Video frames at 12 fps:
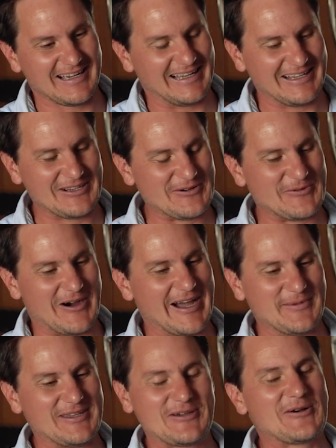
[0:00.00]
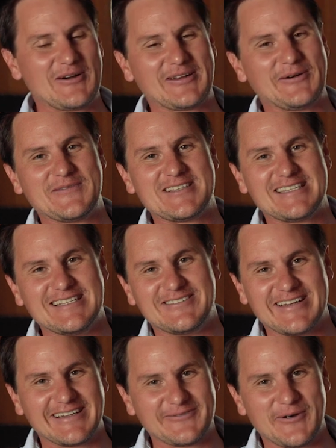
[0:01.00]
I don't know why, but you can't obviously
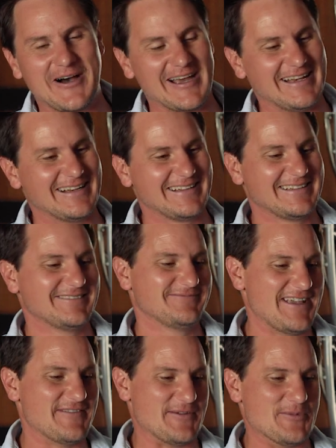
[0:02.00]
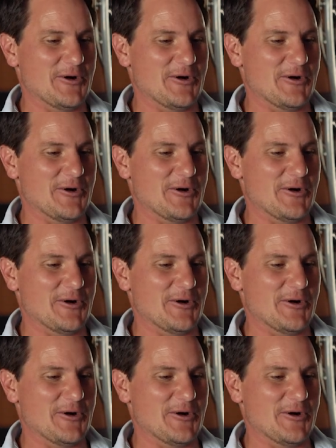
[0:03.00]
drink wine every